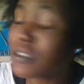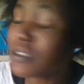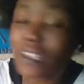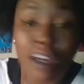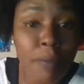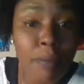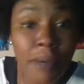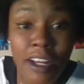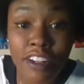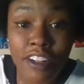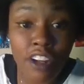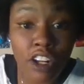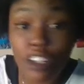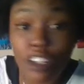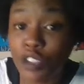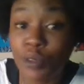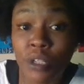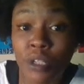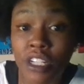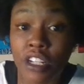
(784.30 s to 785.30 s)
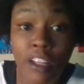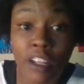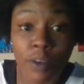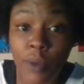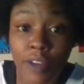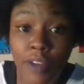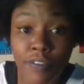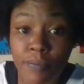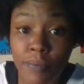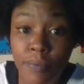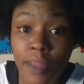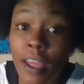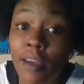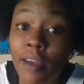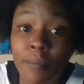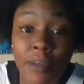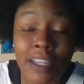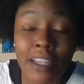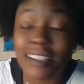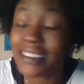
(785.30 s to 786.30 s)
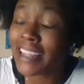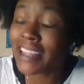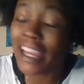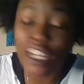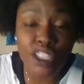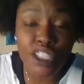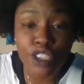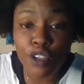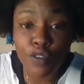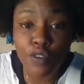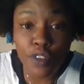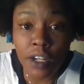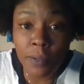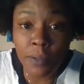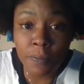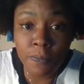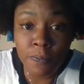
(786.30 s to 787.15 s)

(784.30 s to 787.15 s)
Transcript: my daughter, you need to get away from them because they ain't your friend.